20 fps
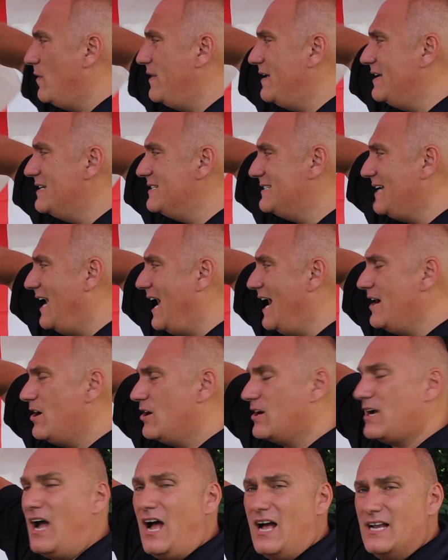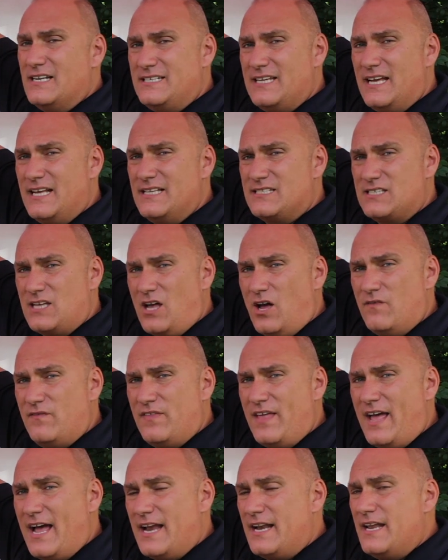the entire contents of
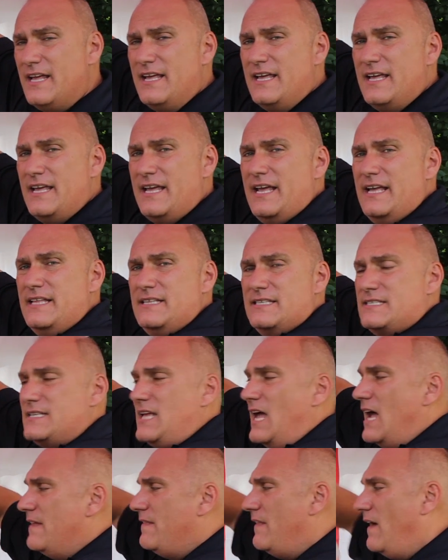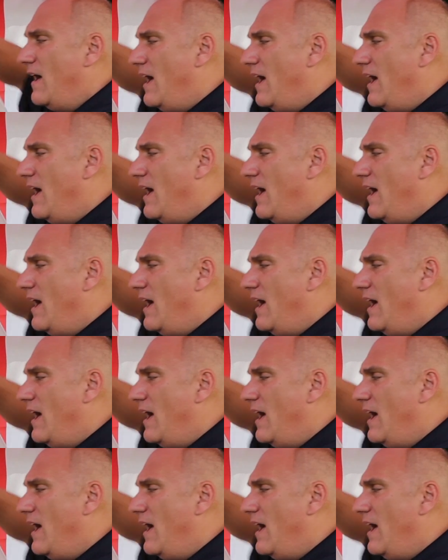that inside the